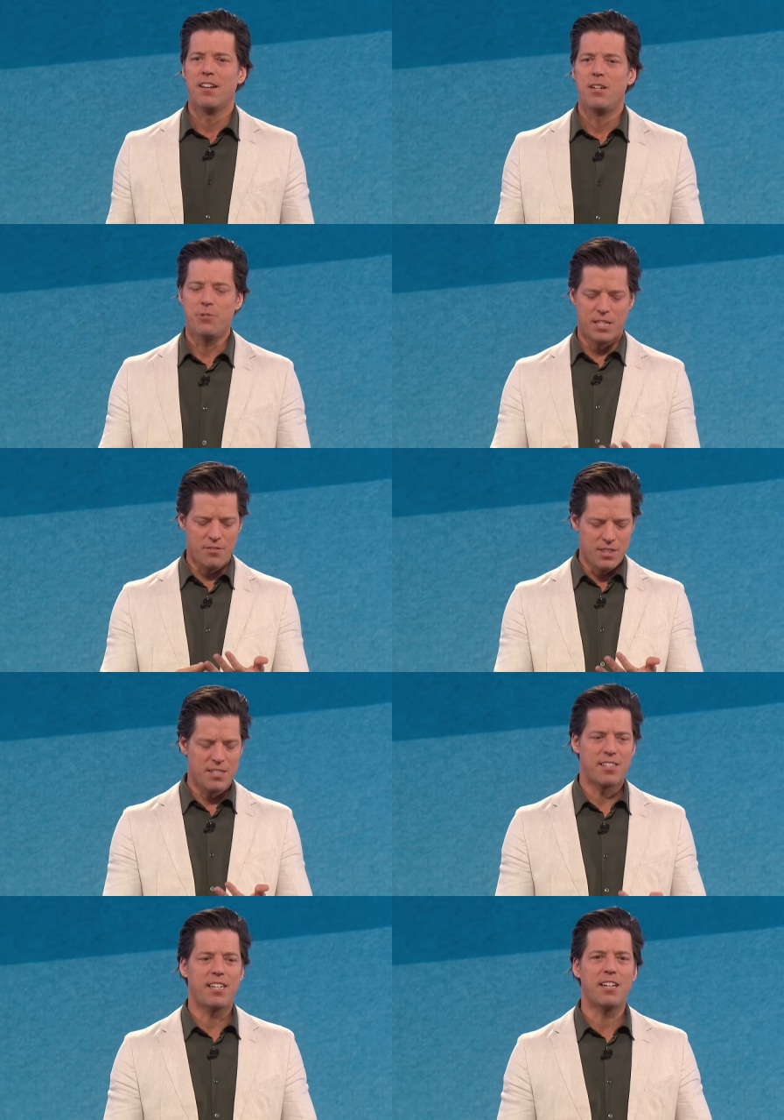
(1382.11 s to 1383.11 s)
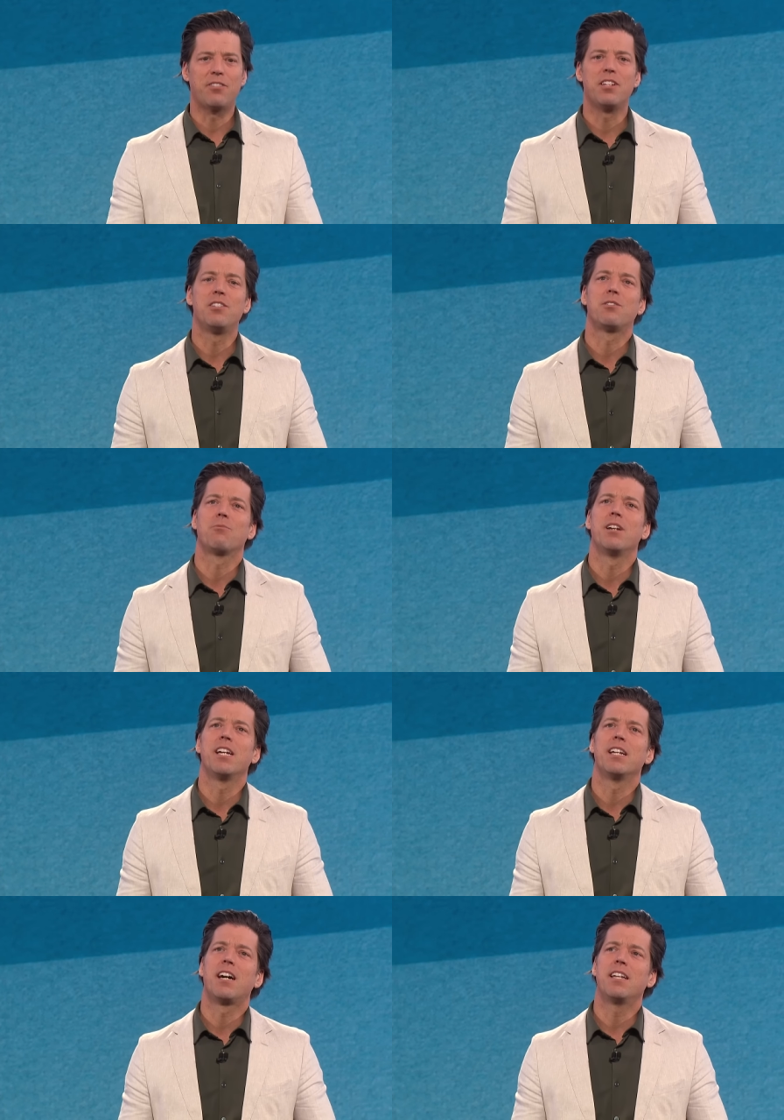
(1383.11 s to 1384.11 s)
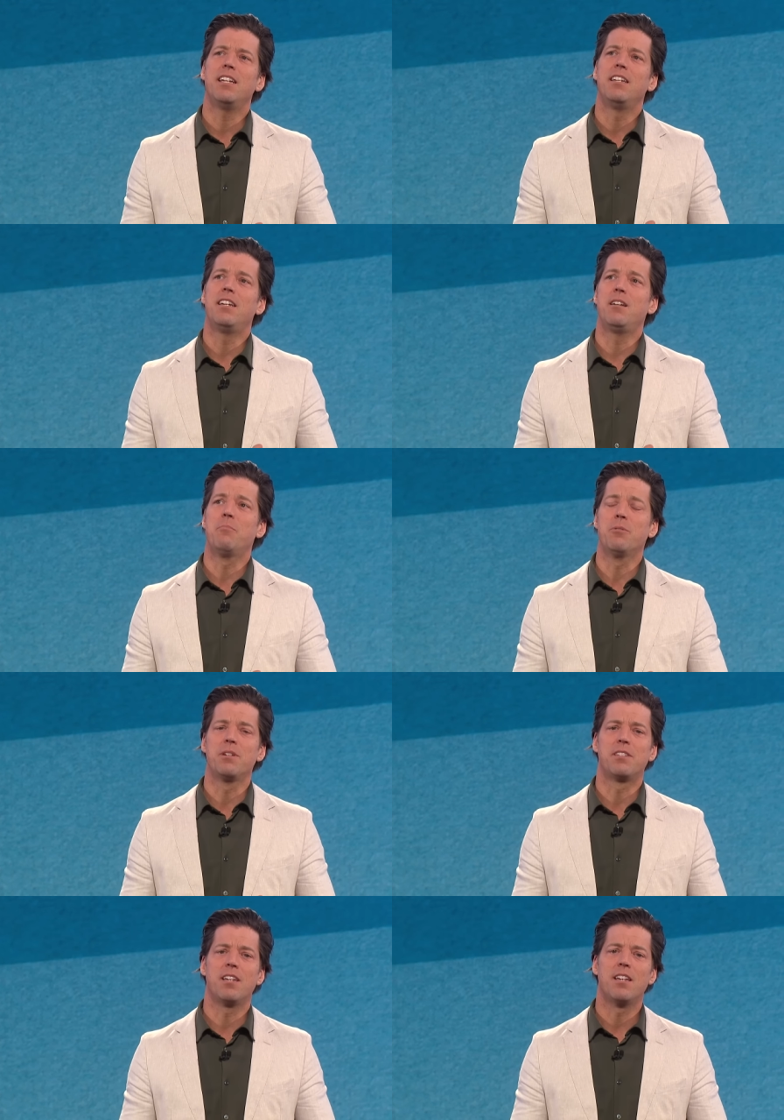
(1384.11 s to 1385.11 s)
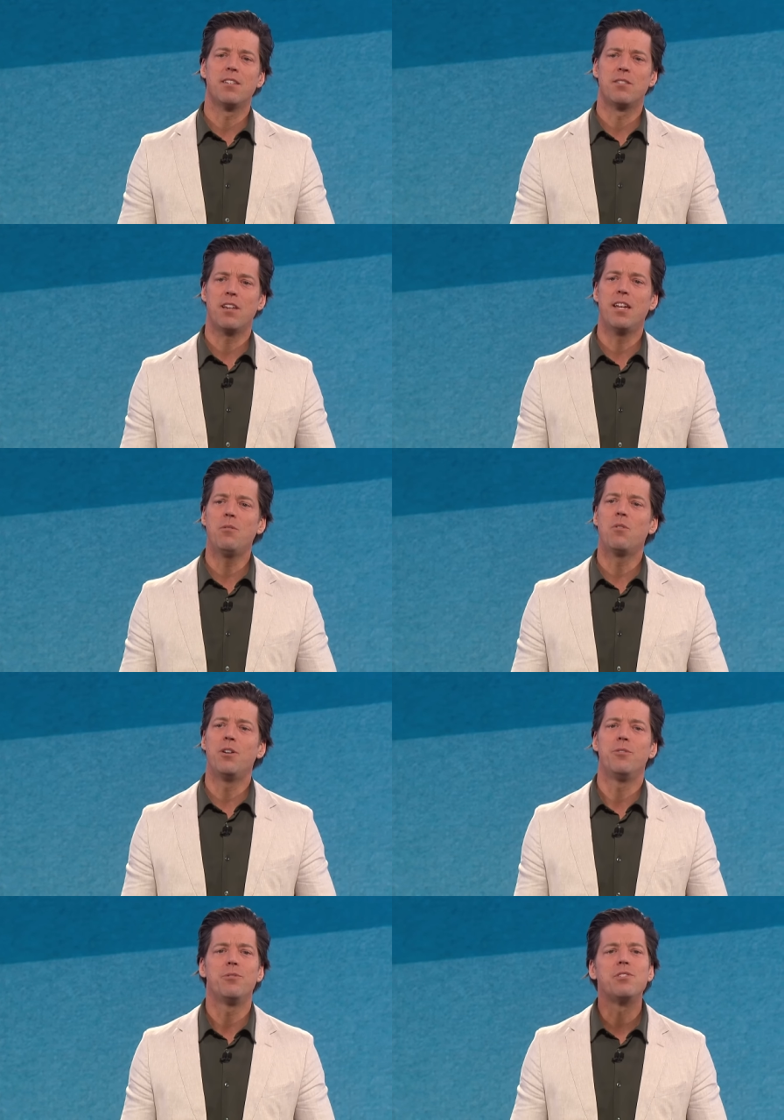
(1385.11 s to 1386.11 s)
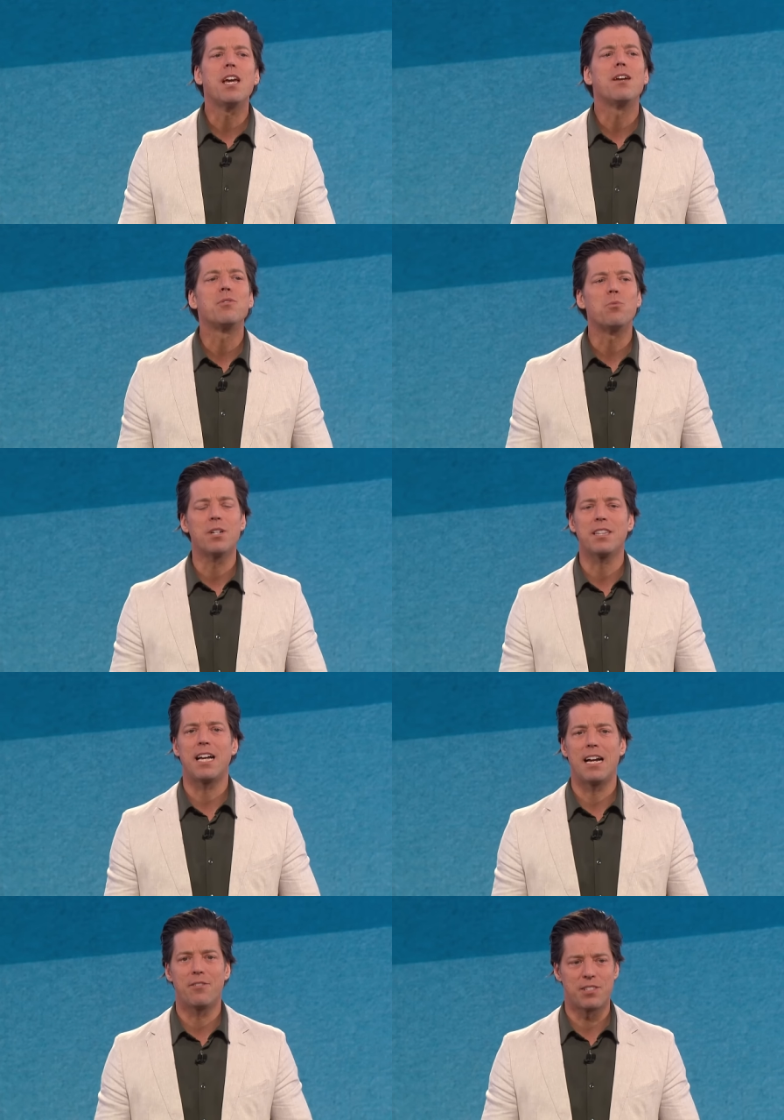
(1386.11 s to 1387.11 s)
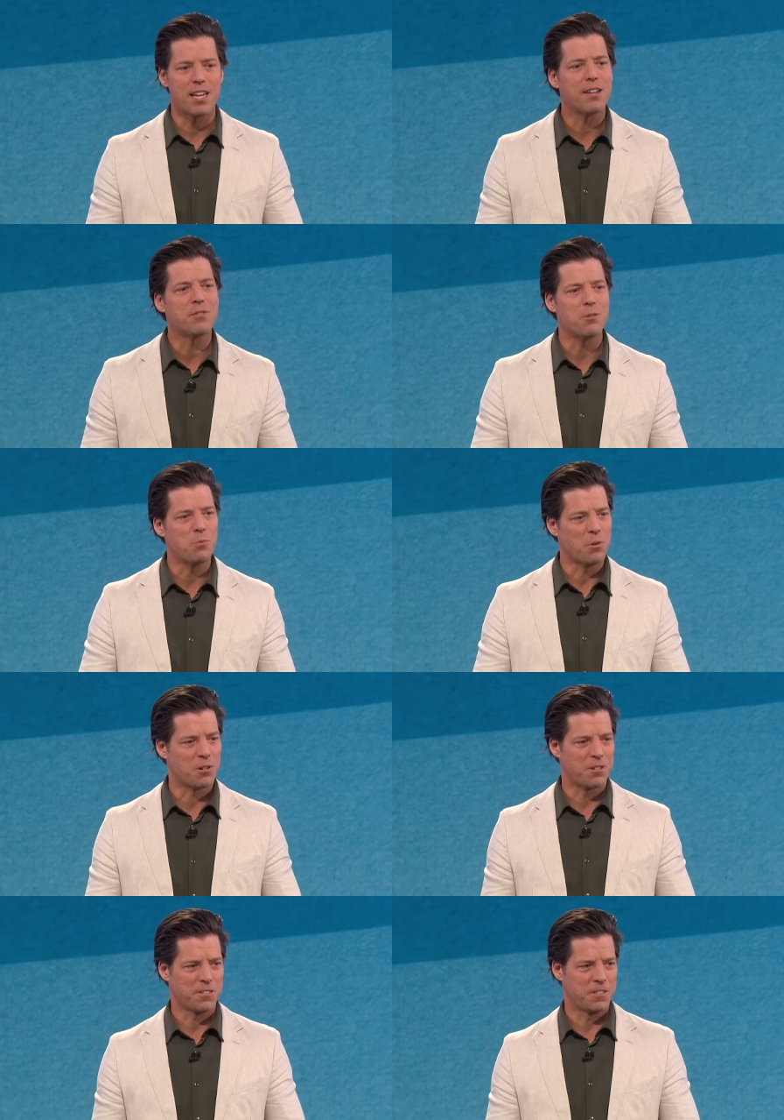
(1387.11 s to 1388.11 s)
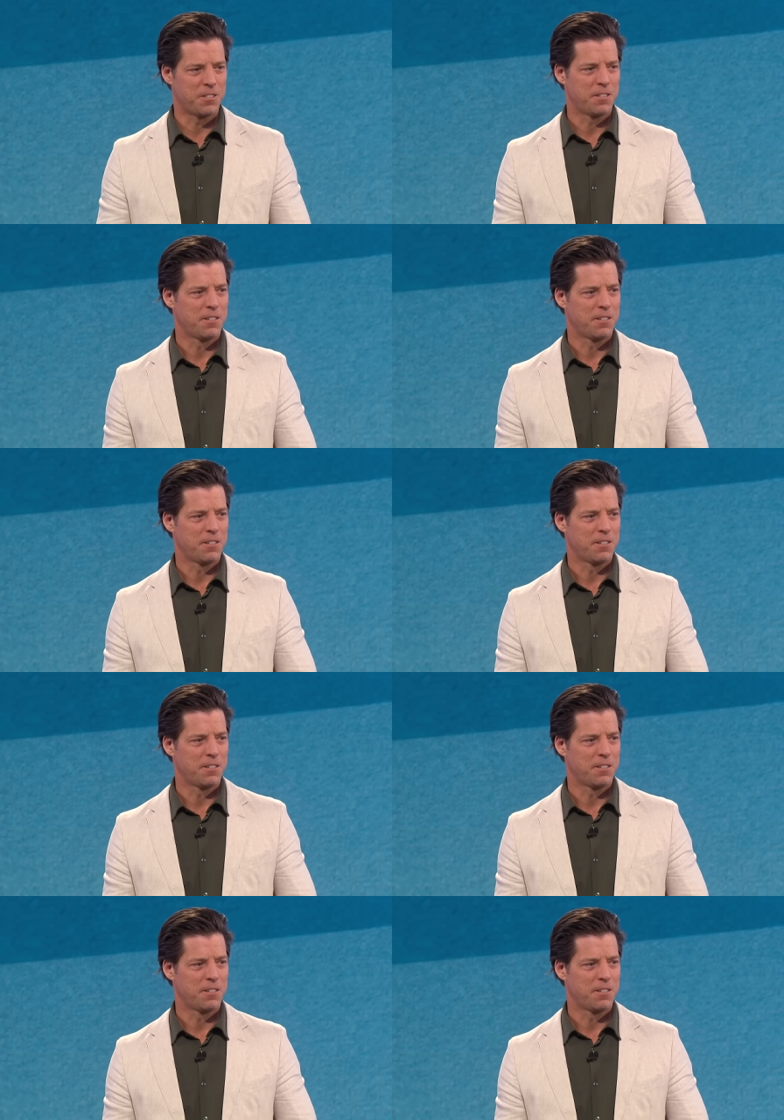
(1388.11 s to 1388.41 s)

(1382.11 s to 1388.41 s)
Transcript: He was given this gift and it's a ring. And in Hebrew it says, anyone who saves one life saves the world.